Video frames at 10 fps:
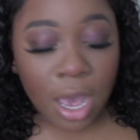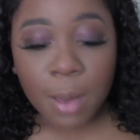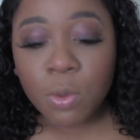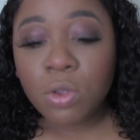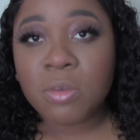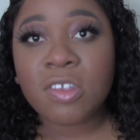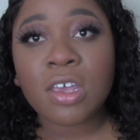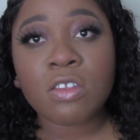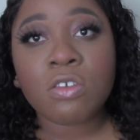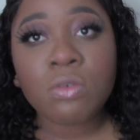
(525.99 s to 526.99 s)
I'm going to be
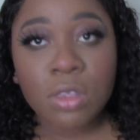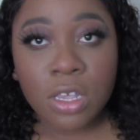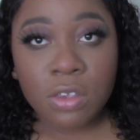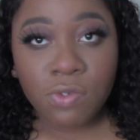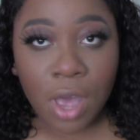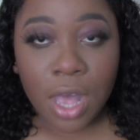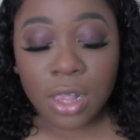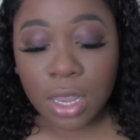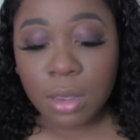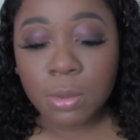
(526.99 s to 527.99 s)
taking two things for
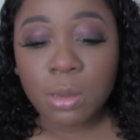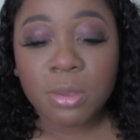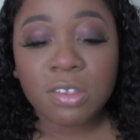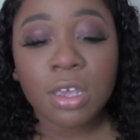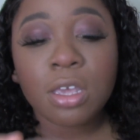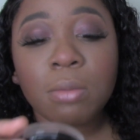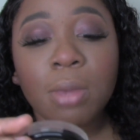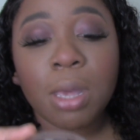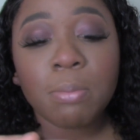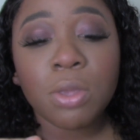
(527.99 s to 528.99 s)
highlight. I'm going to be taking
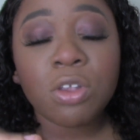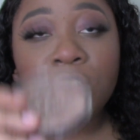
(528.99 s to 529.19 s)
my Beauty